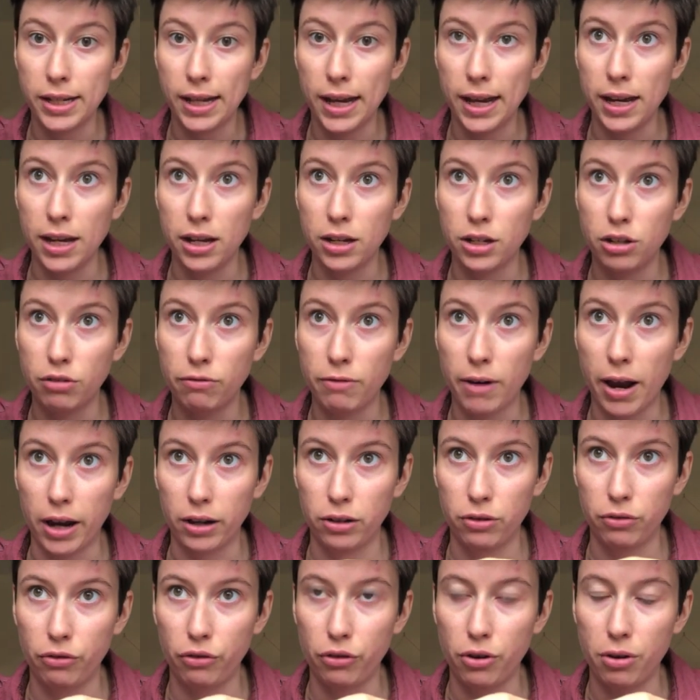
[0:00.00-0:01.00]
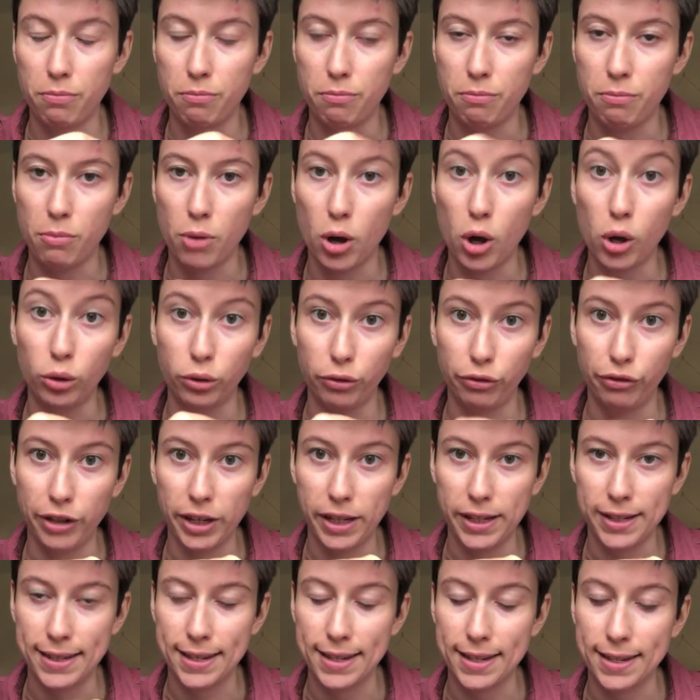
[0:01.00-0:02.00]
take direct from whole
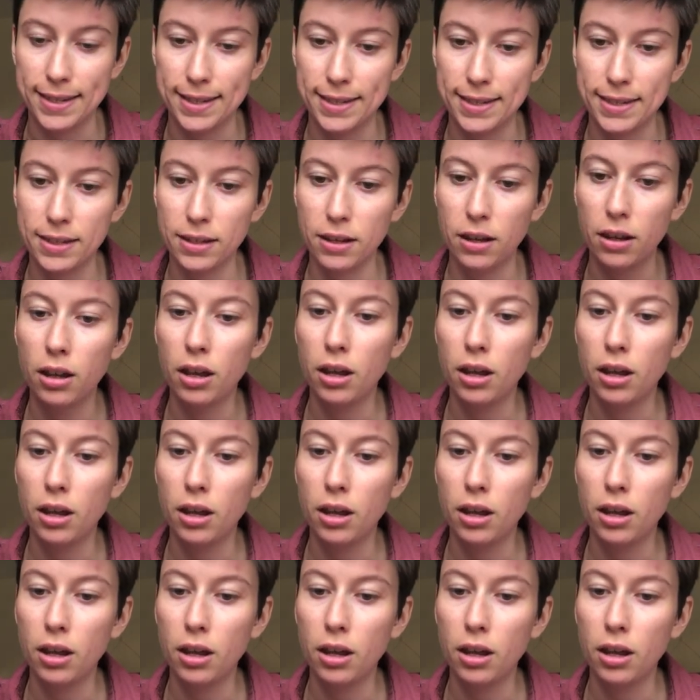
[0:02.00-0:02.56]
fleeces.